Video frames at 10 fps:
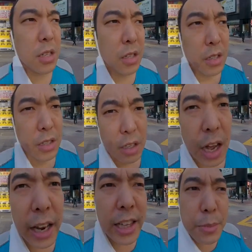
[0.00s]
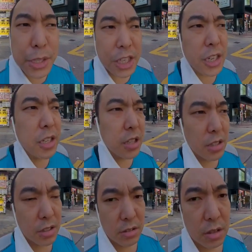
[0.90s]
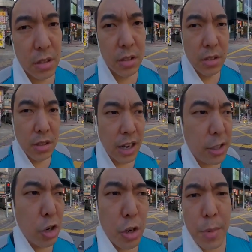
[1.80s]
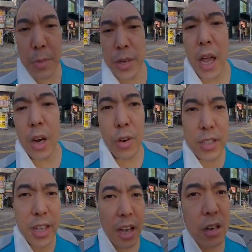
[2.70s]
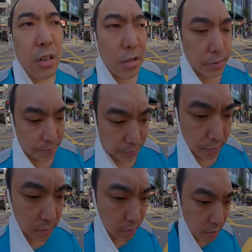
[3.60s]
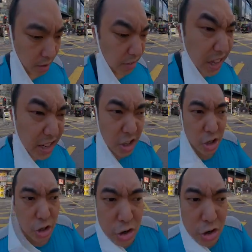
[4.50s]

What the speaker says: unlimited, until your memory card runs out, then it should